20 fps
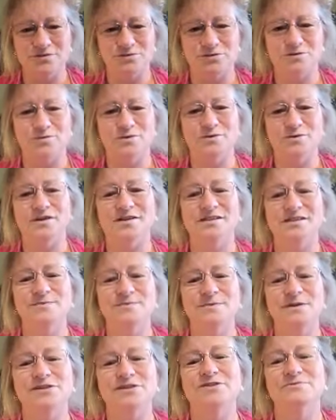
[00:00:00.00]
doable,
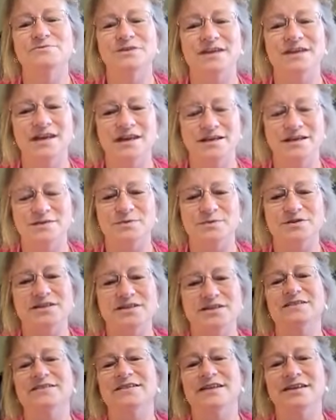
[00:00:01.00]
especially with the
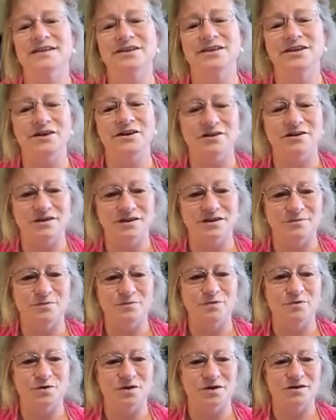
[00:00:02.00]
expertise like Chiara on
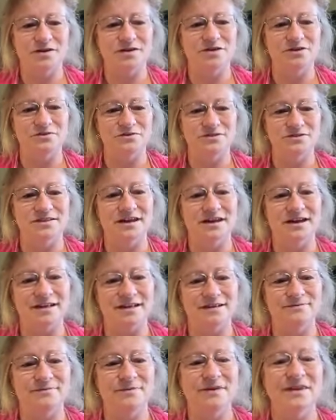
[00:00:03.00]
board on your
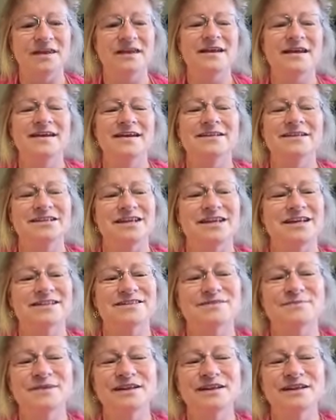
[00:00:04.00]
side. She has a